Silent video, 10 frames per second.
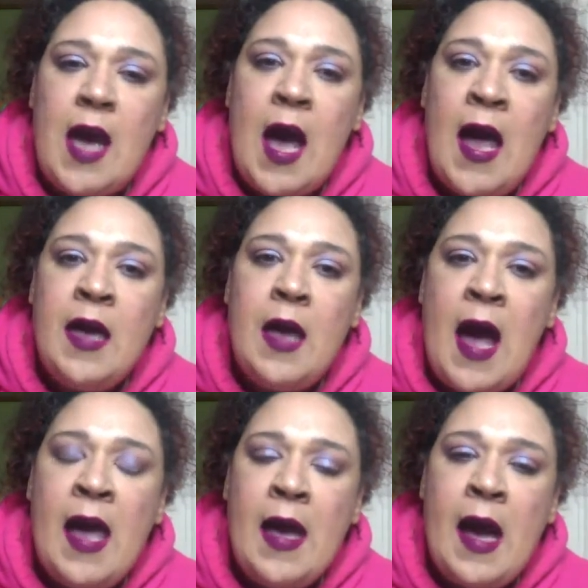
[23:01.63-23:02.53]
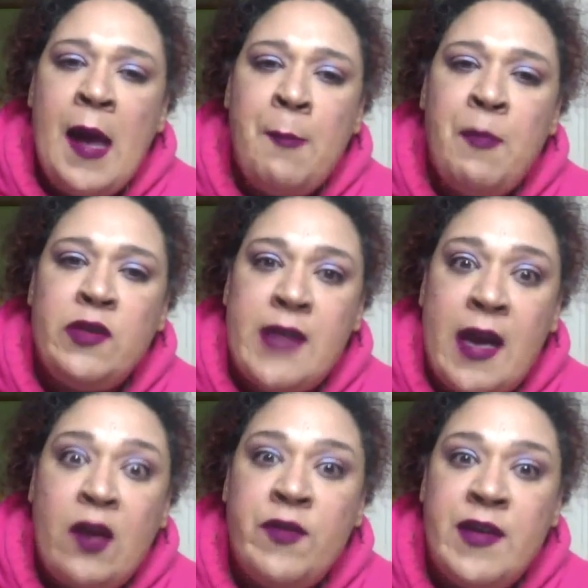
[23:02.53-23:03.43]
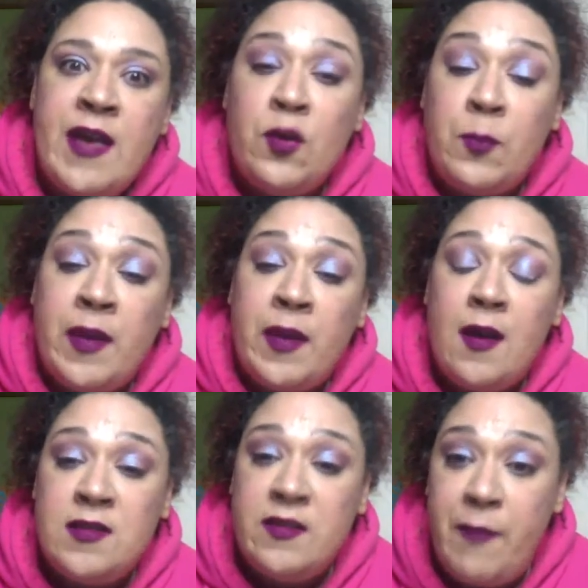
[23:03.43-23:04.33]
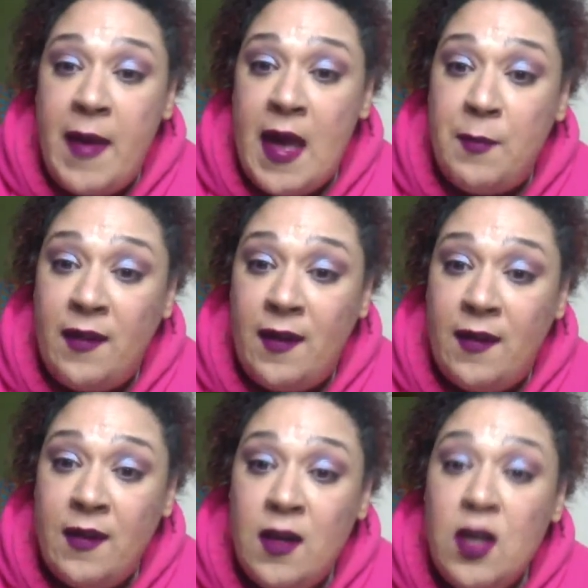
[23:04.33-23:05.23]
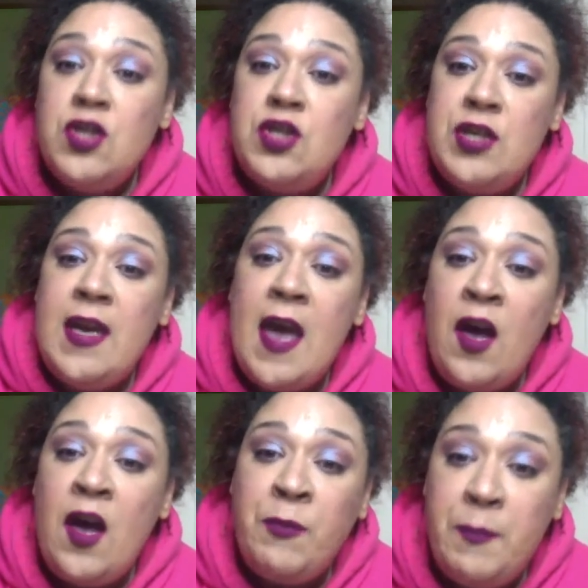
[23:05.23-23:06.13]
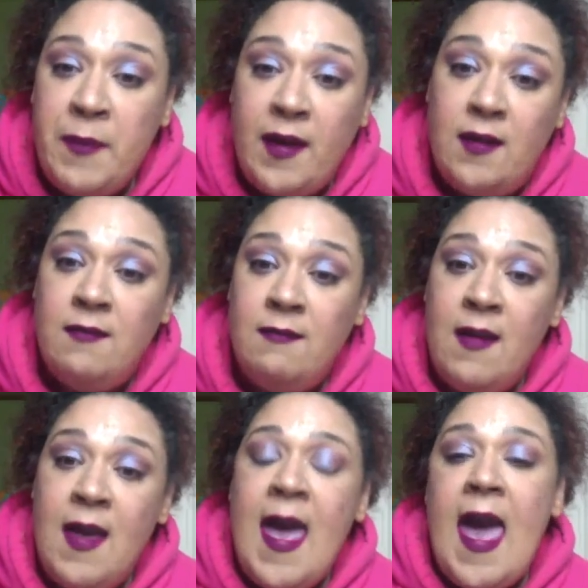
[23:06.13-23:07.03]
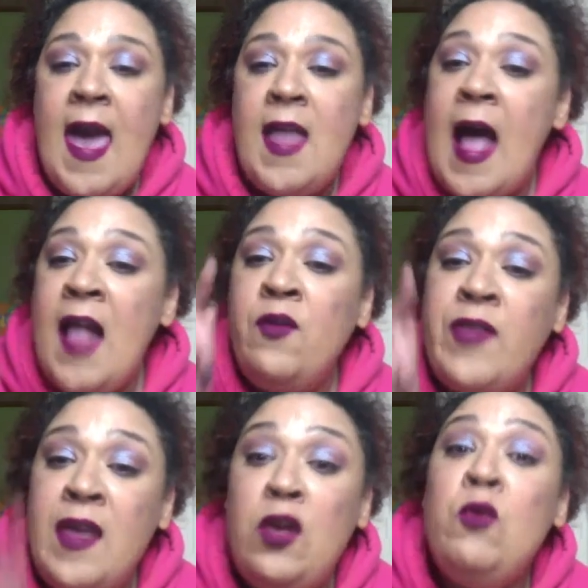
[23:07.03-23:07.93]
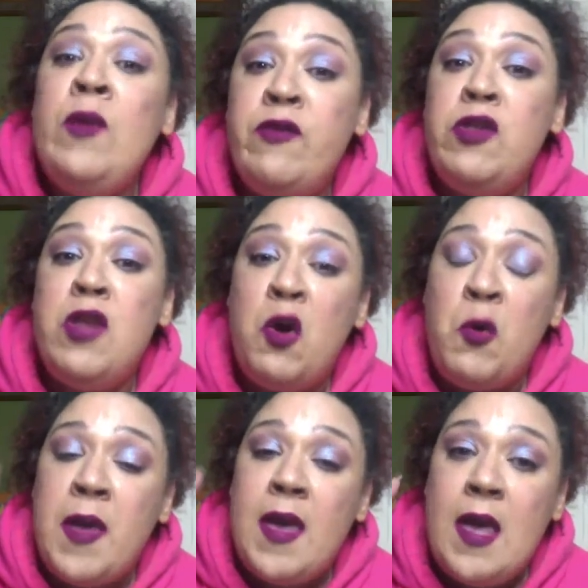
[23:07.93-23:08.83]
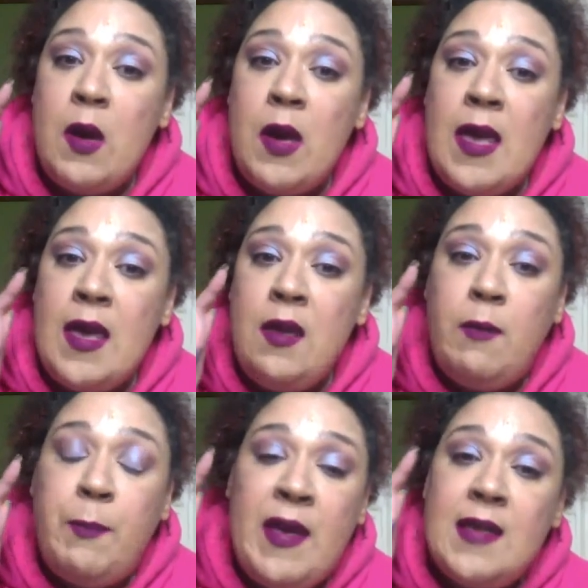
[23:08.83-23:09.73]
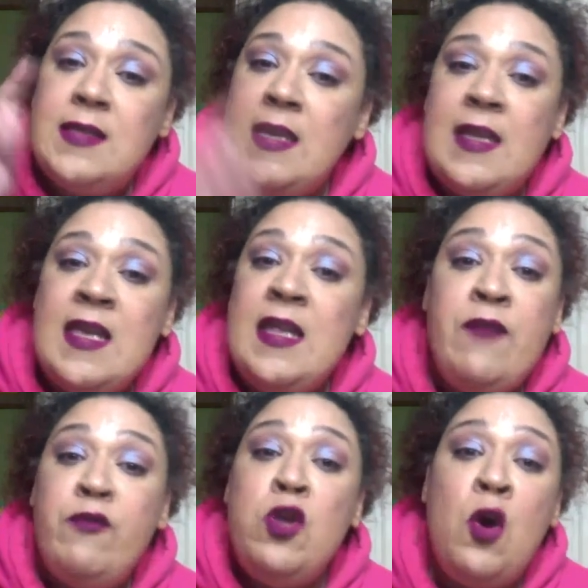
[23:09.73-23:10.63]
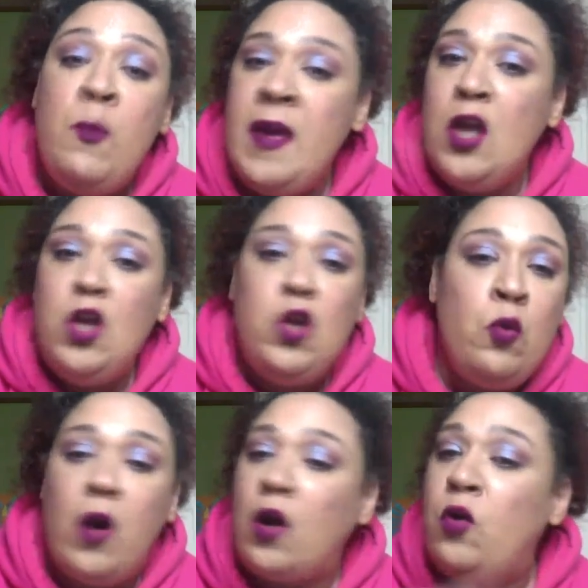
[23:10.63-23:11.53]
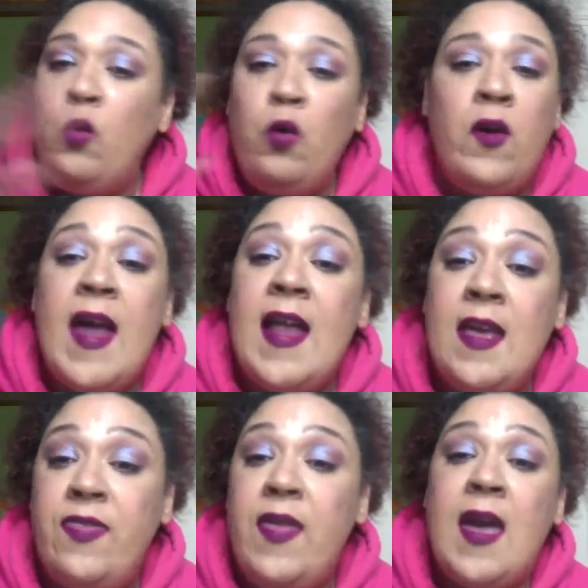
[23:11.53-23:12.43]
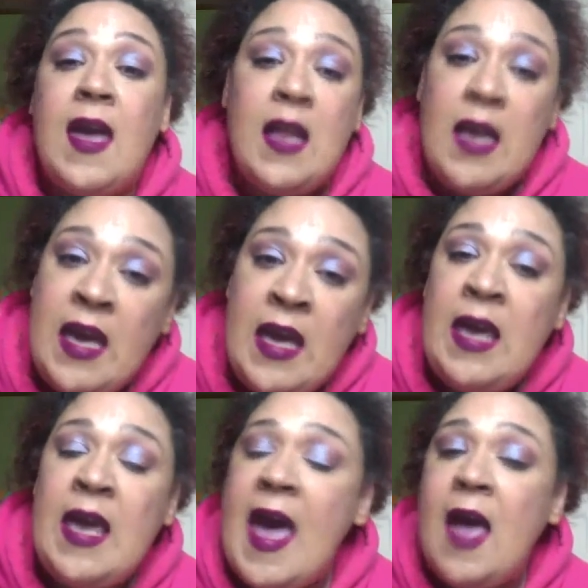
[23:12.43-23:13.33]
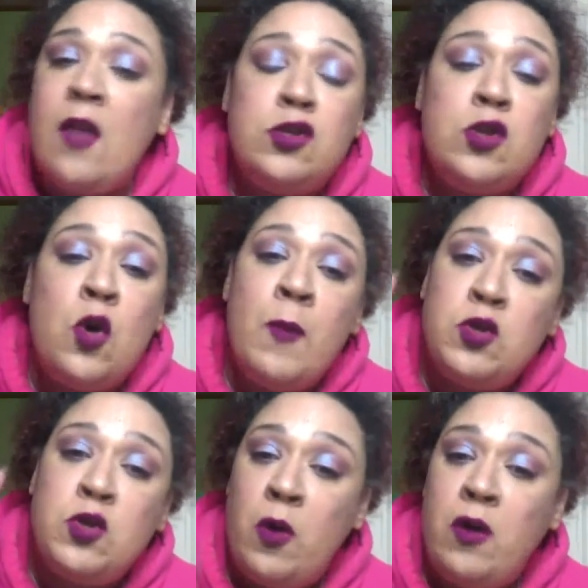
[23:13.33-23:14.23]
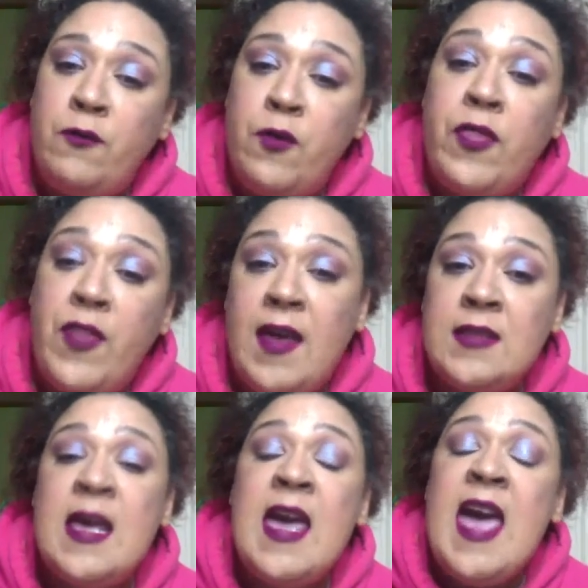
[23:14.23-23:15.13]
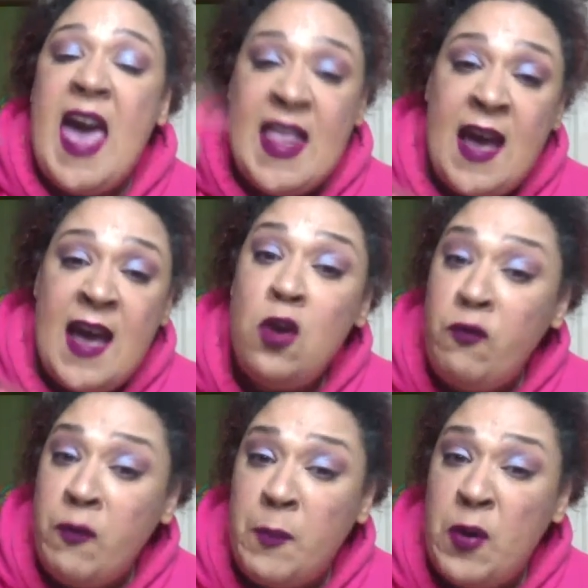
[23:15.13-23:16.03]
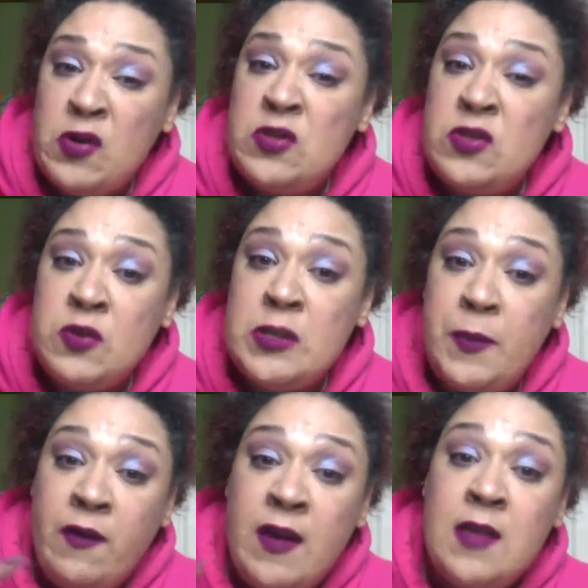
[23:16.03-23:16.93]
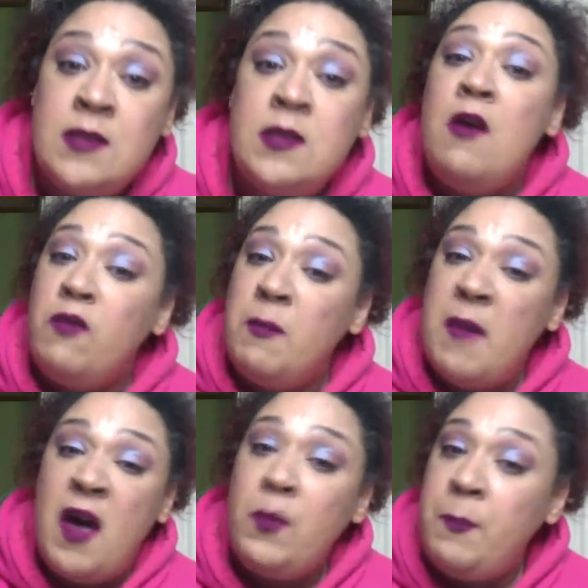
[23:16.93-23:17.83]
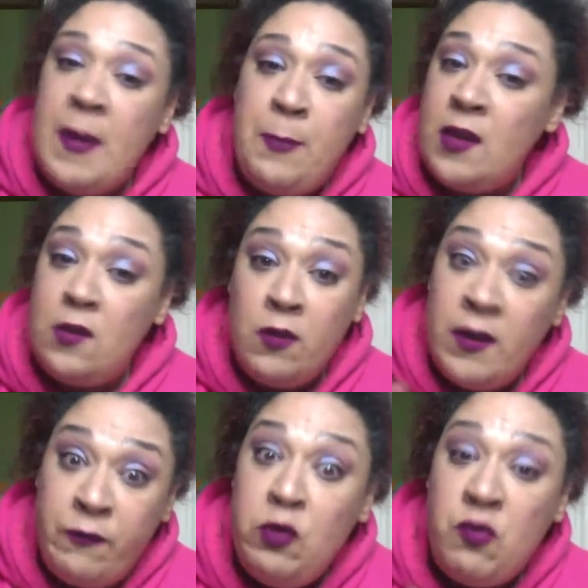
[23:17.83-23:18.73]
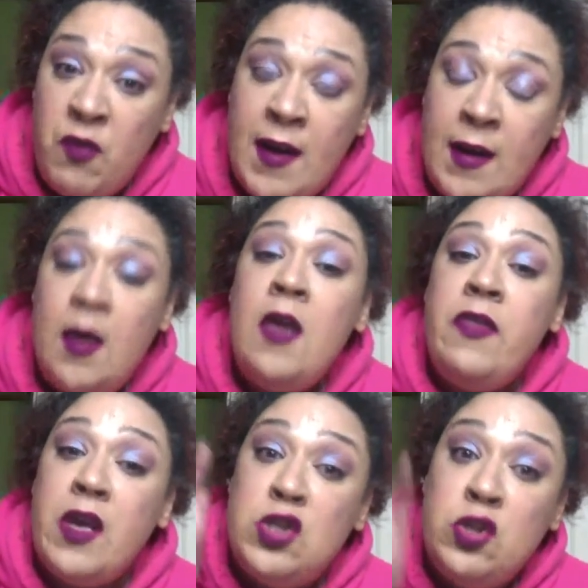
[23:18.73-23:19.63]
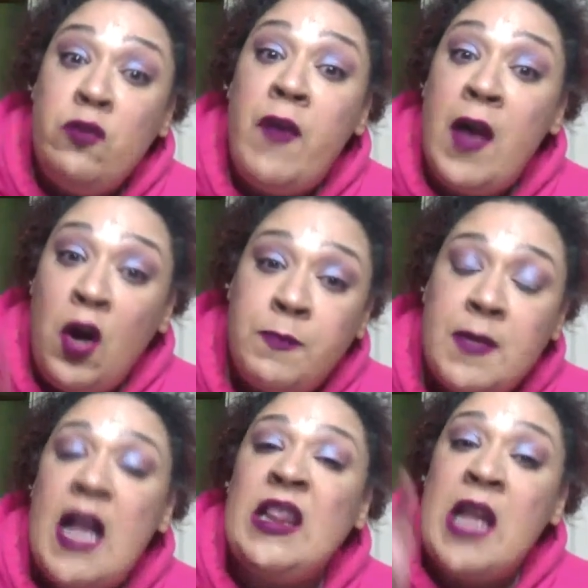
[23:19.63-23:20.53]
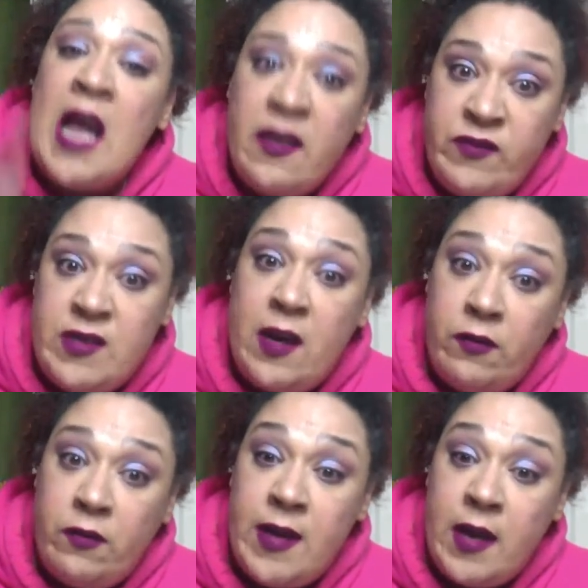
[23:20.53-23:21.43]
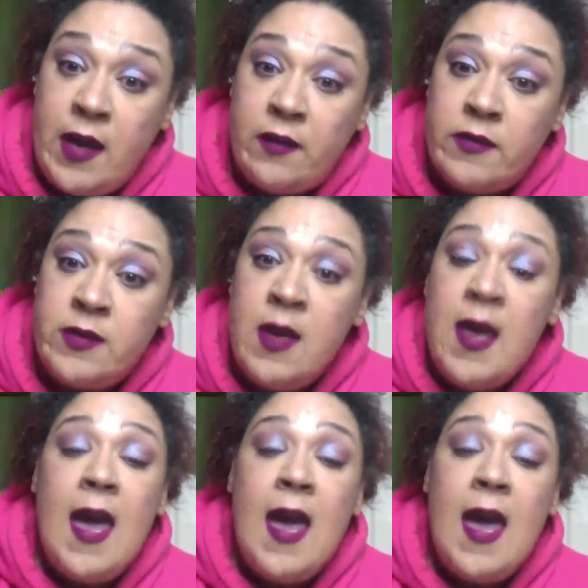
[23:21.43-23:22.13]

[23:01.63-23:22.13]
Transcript: I am a deck creator because of Pamela. She helped me. And I don't think you even know, because he didn't even know me and you are cool or anything. And he had so much wonderful things. And I know from personal experience, from other people that don't give you credit, that you've helped a lot of deck creators.